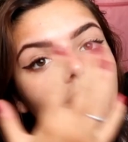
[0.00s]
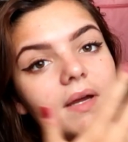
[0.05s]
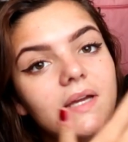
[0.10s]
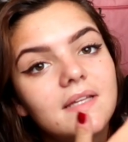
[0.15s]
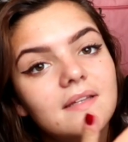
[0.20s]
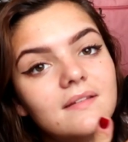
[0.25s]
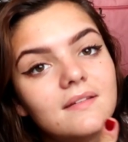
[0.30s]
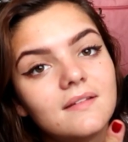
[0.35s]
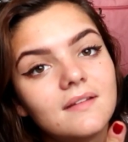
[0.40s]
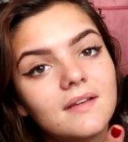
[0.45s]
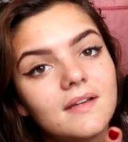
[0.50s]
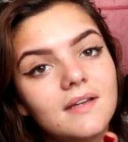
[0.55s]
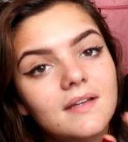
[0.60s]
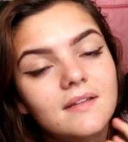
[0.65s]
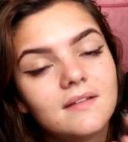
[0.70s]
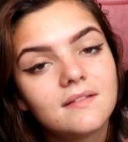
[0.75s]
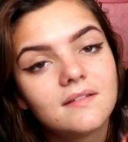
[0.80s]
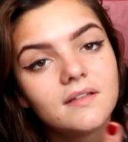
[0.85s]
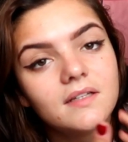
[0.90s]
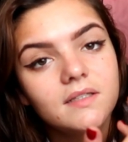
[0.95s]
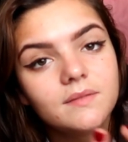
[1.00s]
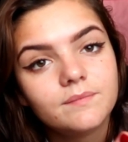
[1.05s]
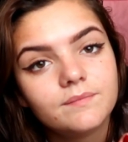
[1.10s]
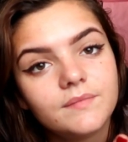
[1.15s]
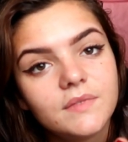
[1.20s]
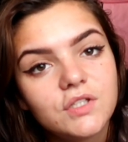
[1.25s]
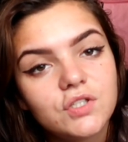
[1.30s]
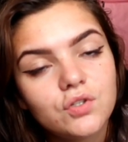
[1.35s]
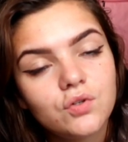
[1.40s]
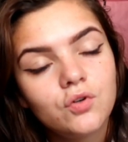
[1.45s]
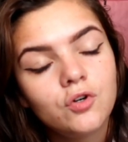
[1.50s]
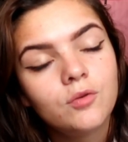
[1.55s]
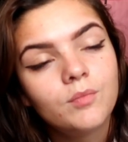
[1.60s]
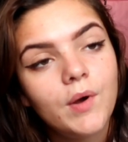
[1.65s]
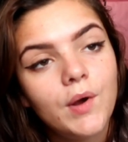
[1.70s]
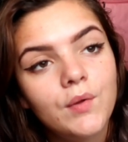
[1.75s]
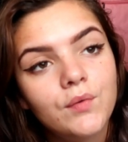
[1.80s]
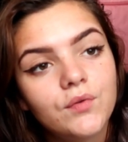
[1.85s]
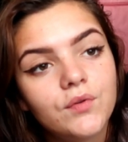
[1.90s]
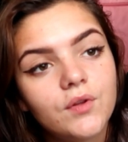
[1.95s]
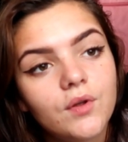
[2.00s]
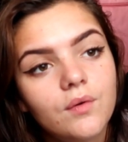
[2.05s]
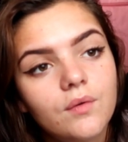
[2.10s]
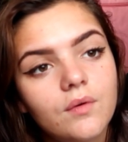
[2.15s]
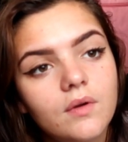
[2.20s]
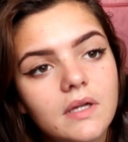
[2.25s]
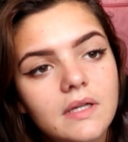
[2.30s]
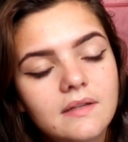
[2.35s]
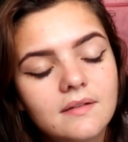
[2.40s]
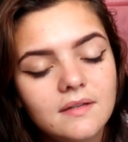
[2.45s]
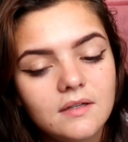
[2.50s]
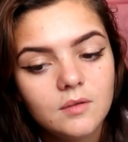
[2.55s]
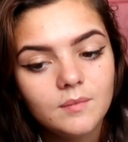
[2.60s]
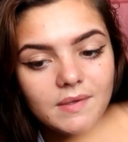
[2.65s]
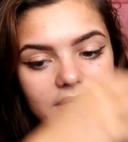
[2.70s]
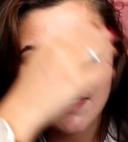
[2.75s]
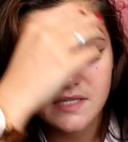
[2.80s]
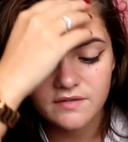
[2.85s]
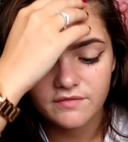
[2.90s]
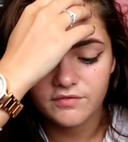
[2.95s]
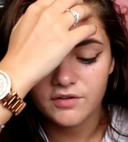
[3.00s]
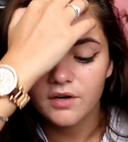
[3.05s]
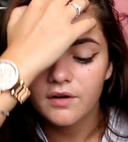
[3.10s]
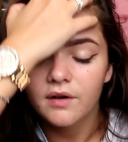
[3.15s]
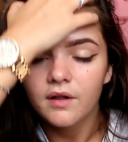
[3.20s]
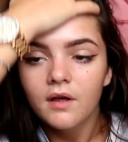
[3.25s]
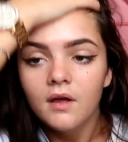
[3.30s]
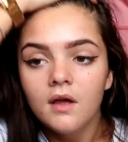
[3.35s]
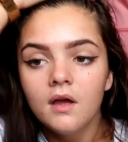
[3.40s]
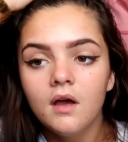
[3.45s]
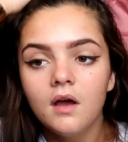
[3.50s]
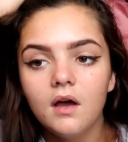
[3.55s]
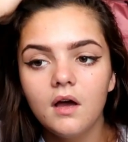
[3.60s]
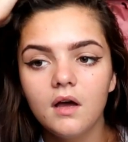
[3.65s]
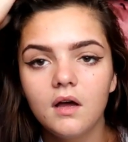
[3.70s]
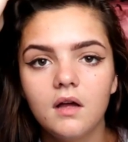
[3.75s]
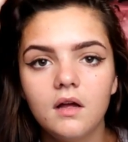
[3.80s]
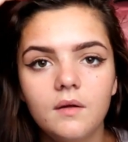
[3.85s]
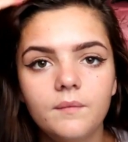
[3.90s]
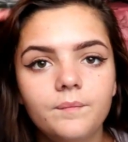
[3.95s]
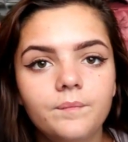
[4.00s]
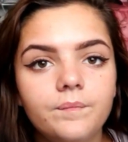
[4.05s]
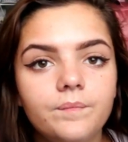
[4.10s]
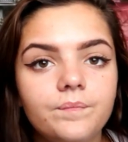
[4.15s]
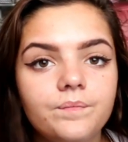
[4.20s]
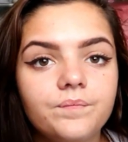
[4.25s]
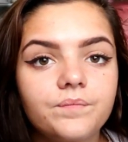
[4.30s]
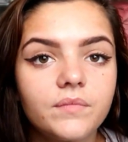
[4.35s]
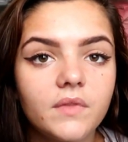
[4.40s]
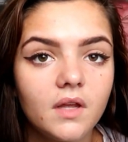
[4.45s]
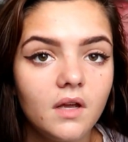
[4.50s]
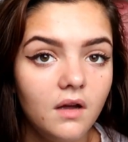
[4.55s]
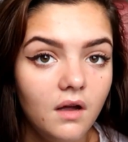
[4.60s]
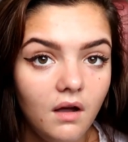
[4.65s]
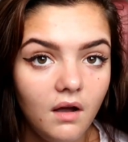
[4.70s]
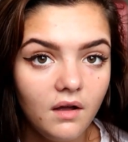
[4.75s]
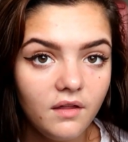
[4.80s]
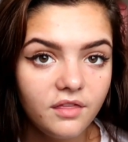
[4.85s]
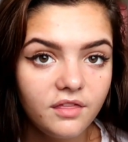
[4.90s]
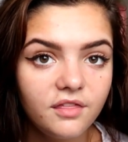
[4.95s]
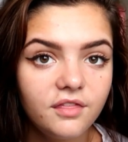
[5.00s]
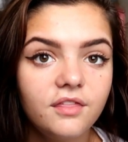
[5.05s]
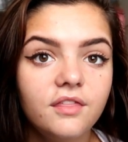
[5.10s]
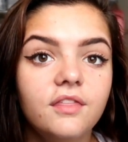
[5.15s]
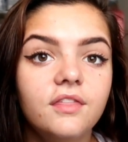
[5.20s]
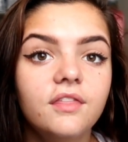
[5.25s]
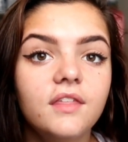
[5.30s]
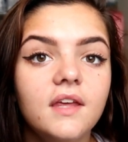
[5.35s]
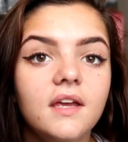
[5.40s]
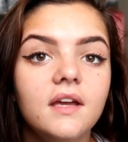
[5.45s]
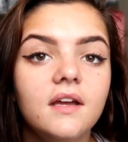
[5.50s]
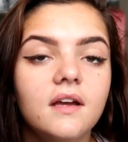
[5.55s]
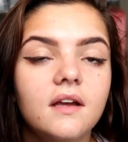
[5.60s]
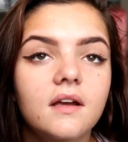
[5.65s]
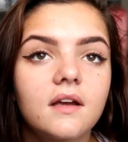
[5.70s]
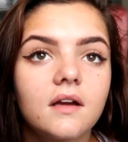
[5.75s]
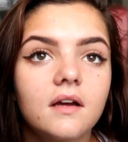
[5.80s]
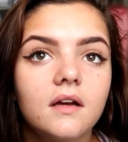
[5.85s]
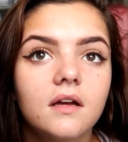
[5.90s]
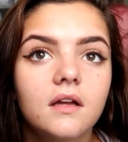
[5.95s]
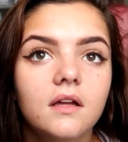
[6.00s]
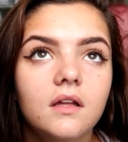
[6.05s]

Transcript: it's your hormones, so it's a little bit different. I think